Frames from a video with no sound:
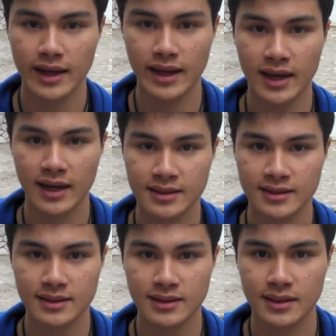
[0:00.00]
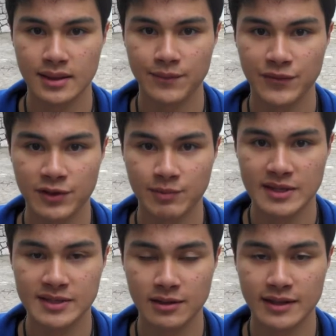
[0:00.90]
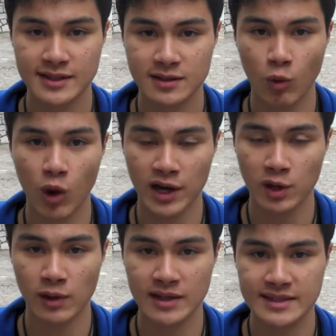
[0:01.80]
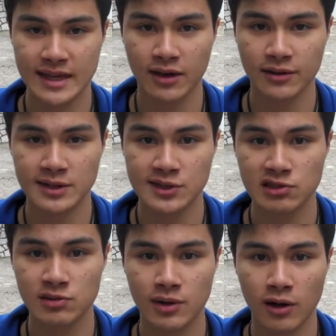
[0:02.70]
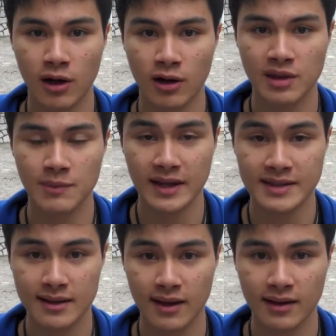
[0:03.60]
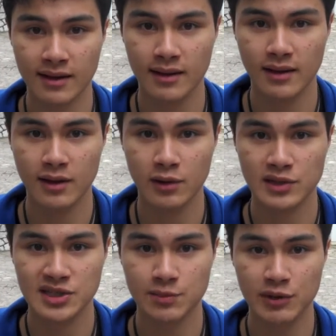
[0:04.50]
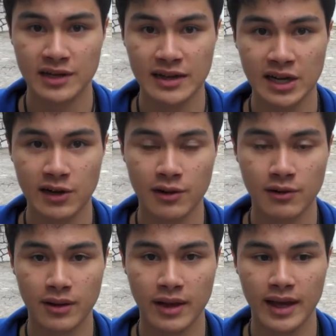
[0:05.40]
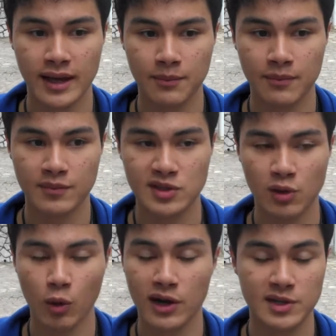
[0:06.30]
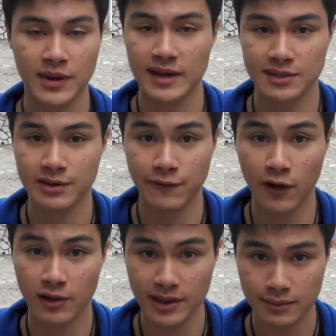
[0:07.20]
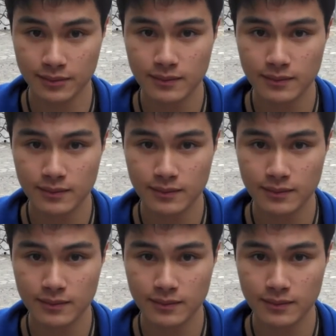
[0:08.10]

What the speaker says: and basically the water runs down a tube called the penstock, which is really narrow, and so the water is practically falling.